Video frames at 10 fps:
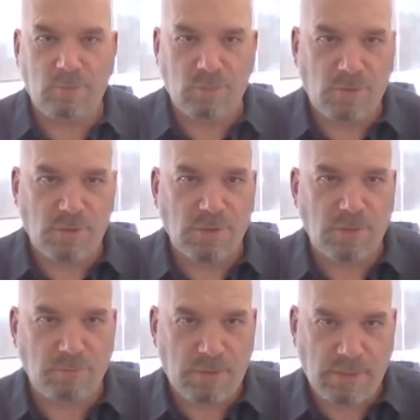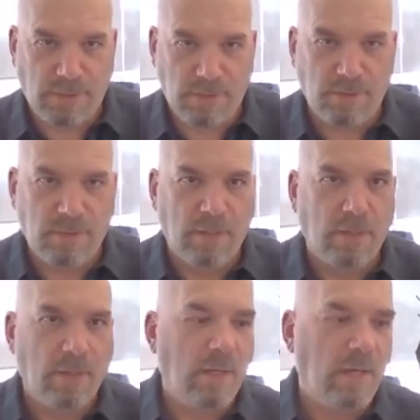was just completed.
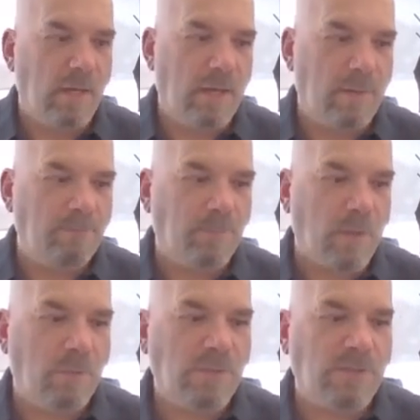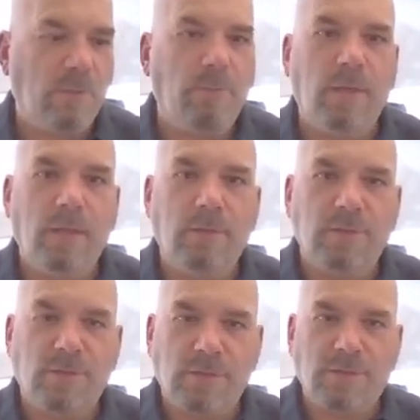But something
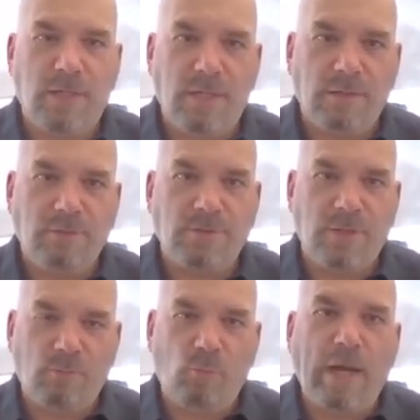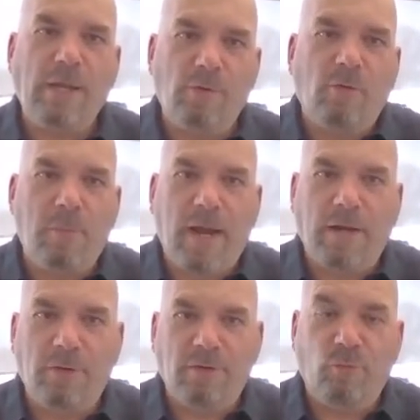that's just a regular
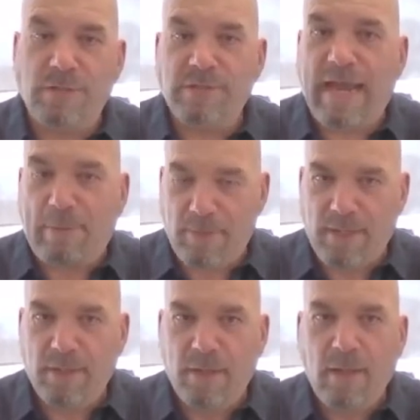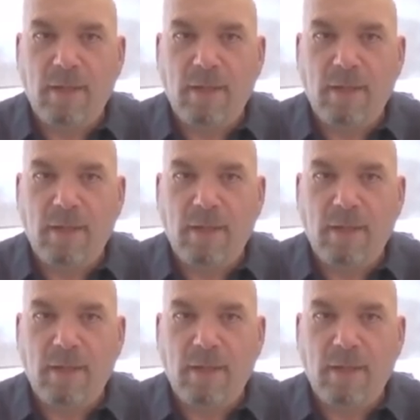reminder of what's happening.